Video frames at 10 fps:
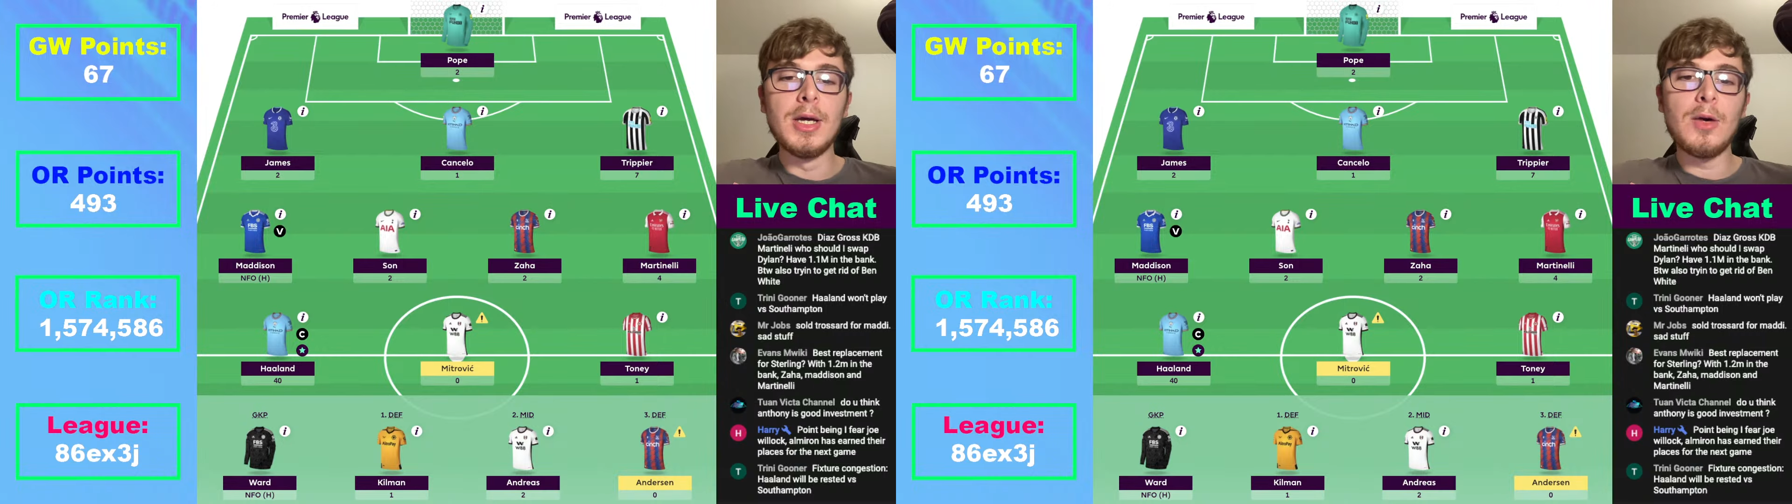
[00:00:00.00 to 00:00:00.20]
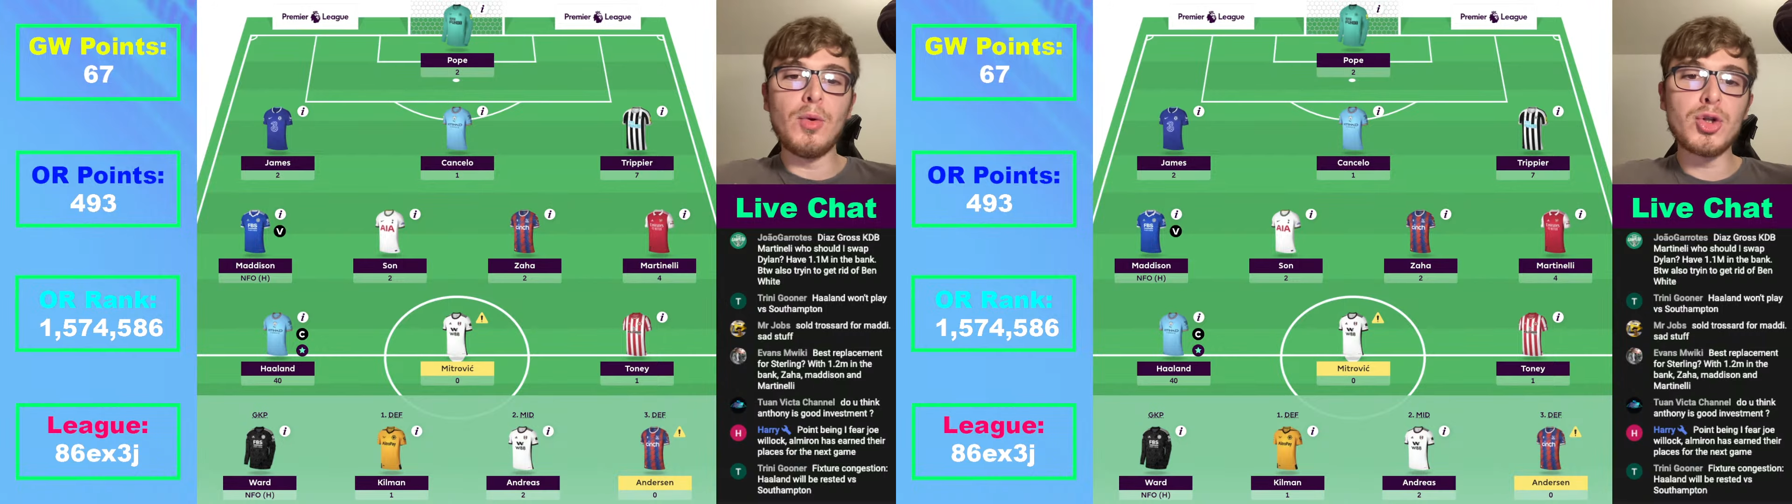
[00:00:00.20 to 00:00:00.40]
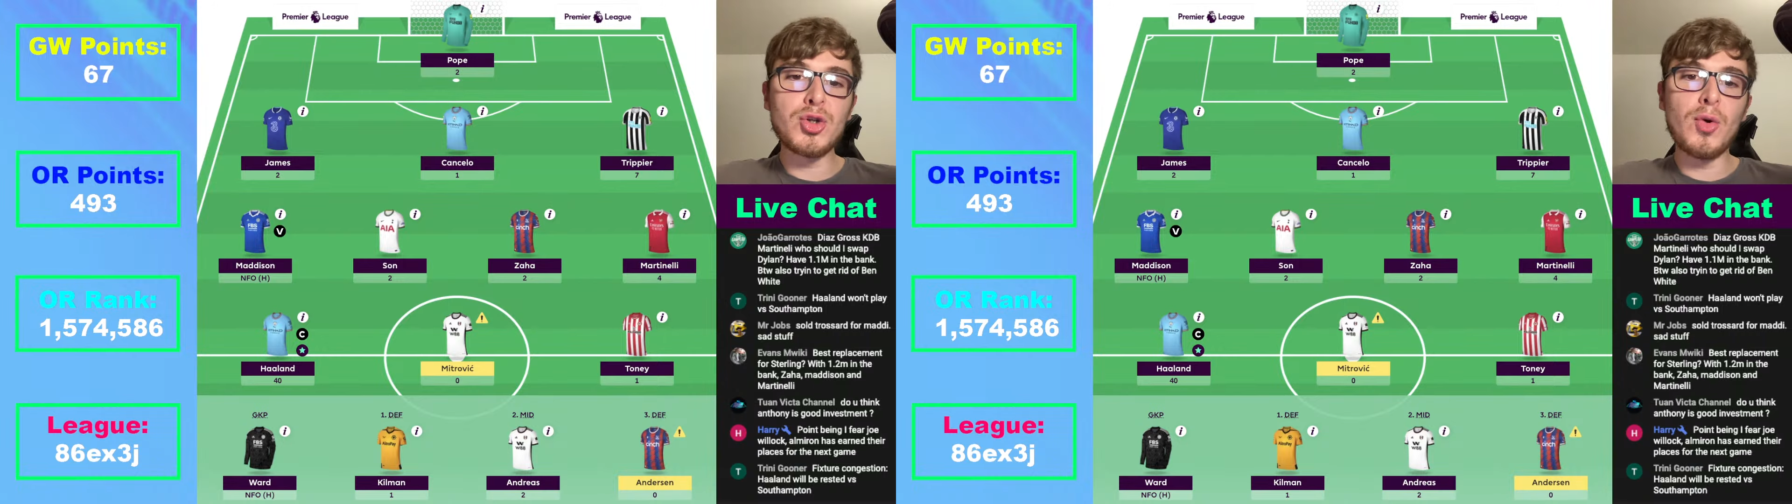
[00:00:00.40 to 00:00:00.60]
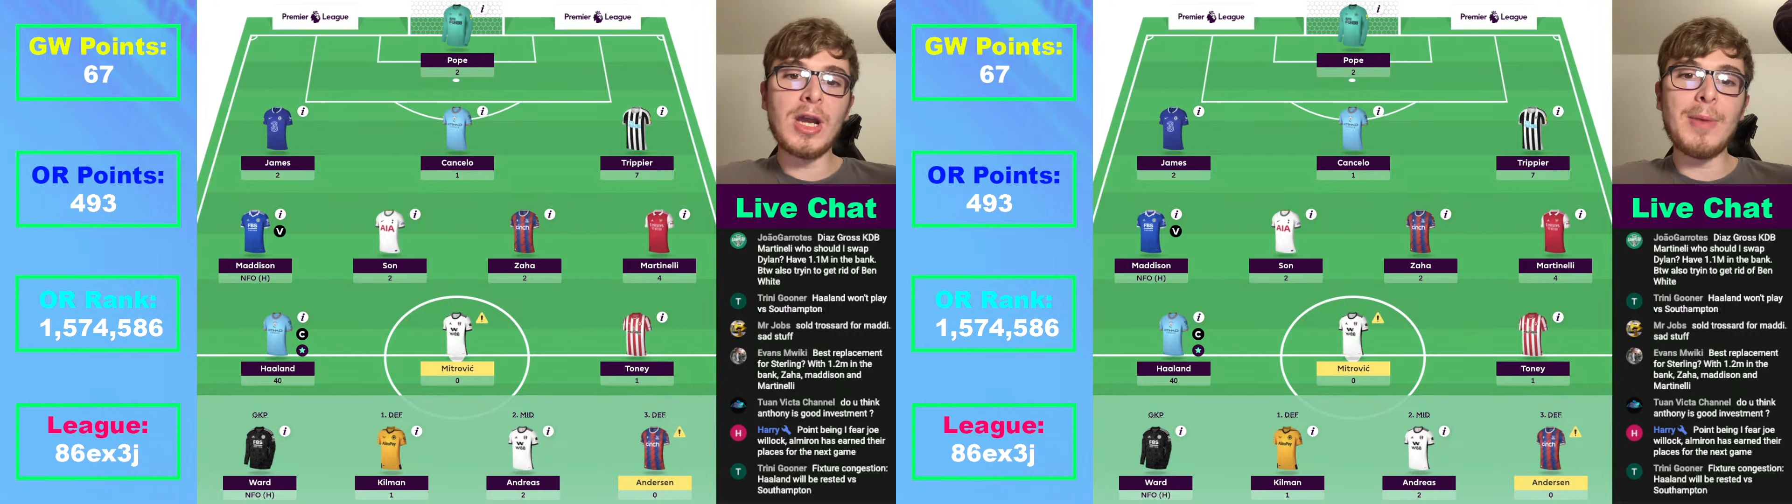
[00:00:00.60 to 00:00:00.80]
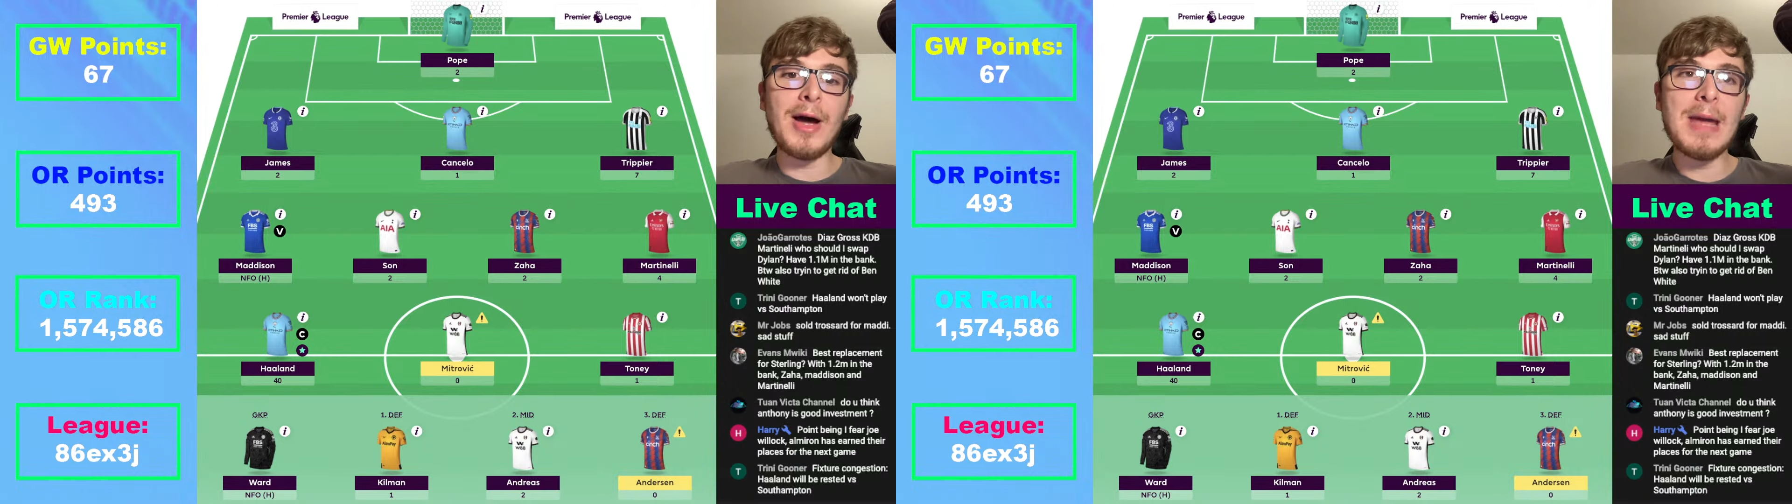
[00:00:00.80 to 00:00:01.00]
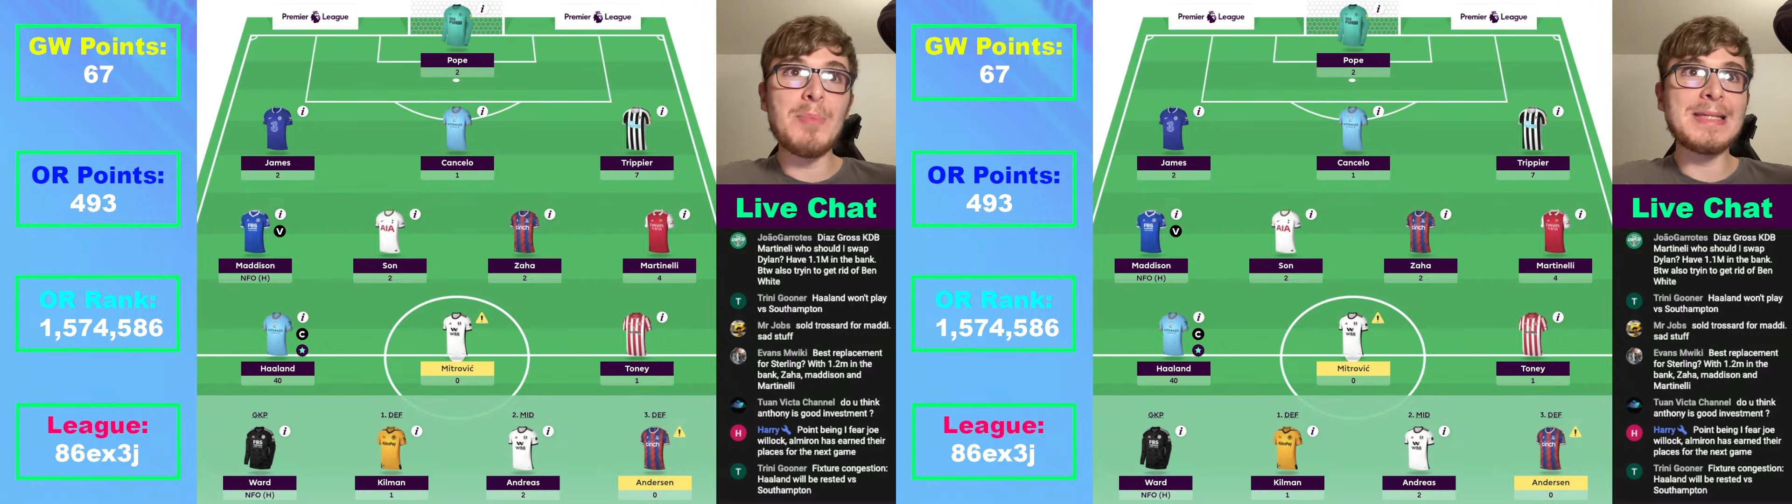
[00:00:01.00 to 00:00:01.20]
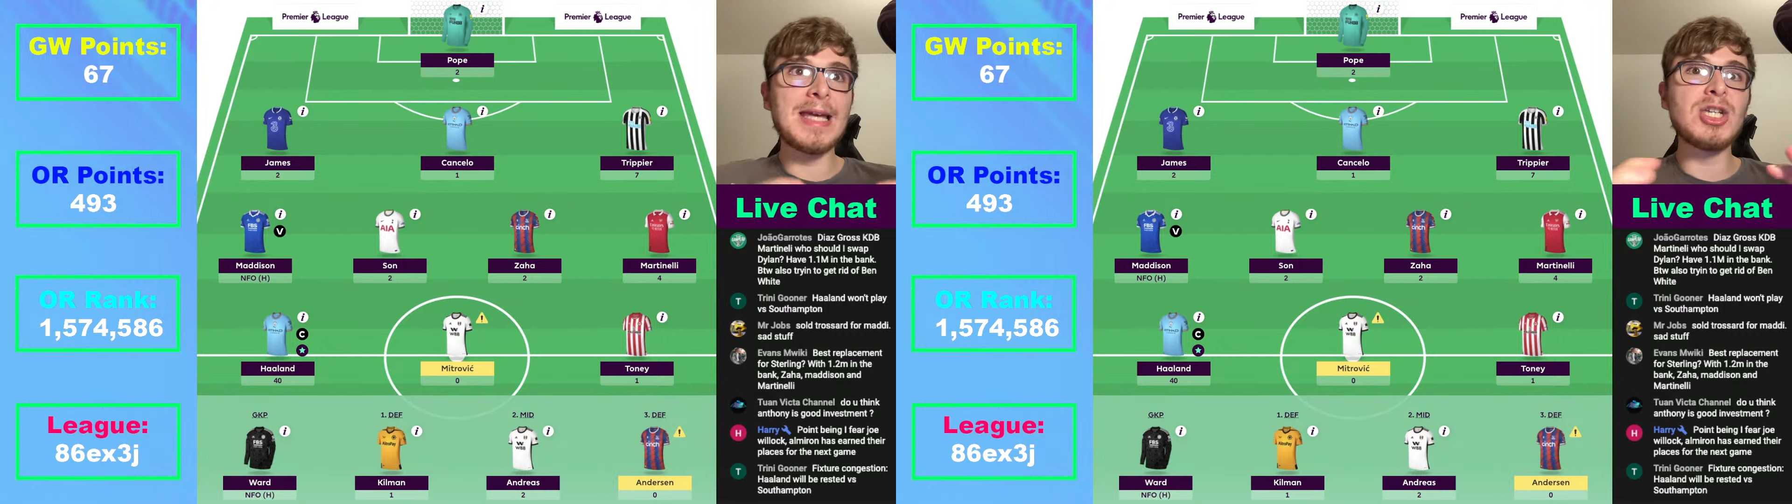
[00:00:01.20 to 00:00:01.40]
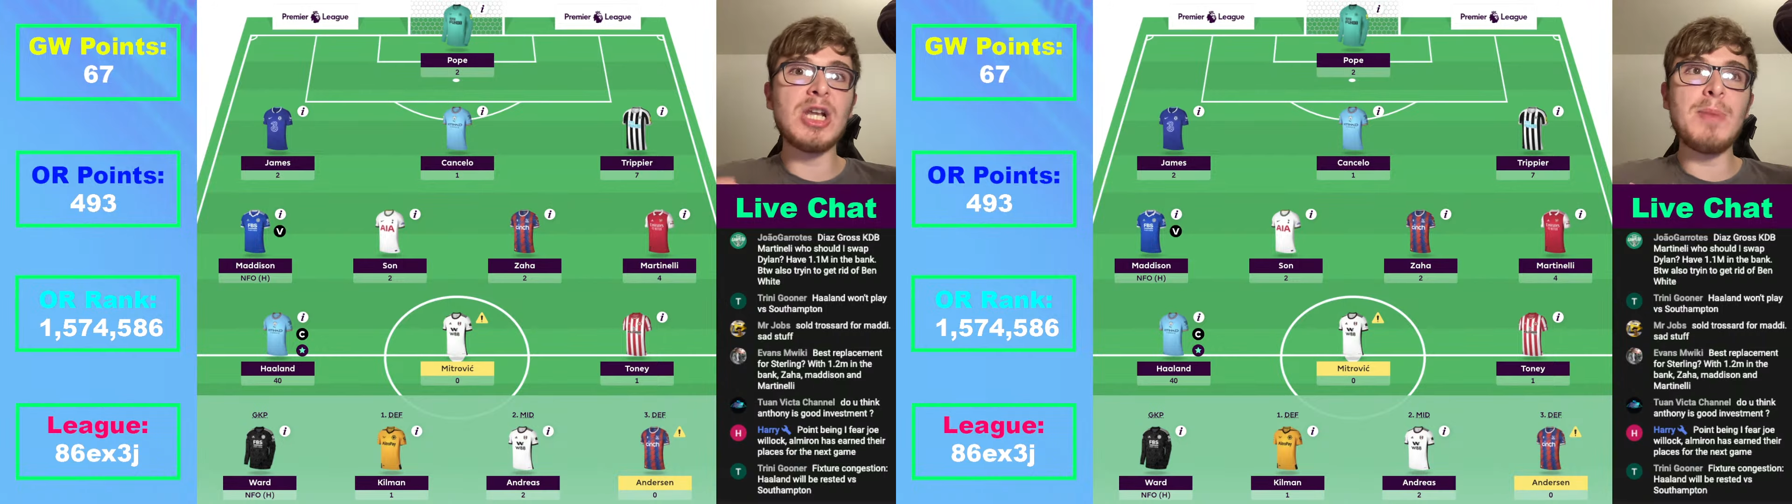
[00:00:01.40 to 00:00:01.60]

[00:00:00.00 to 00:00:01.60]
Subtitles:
We were talking about him potentially